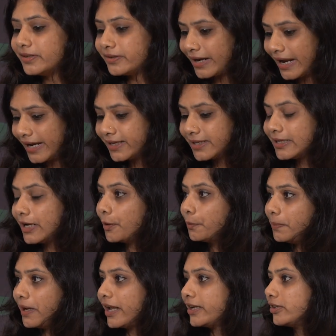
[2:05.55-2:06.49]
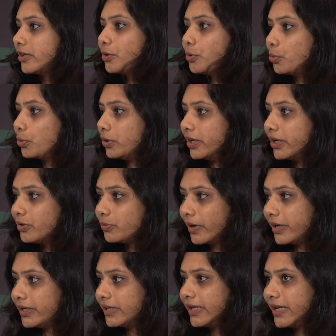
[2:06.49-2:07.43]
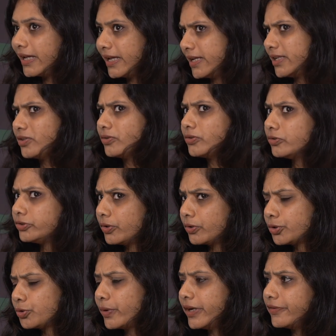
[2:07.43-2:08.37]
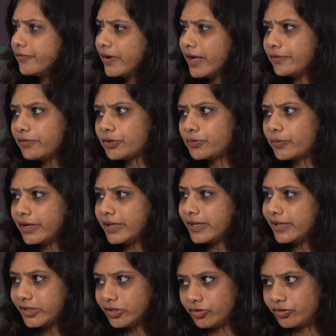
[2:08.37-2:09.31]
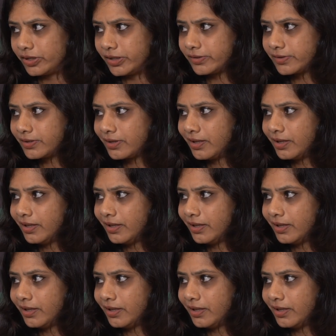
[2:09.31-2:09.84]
right now planting only twenty-eight or twenty-five or twenty-eight trees.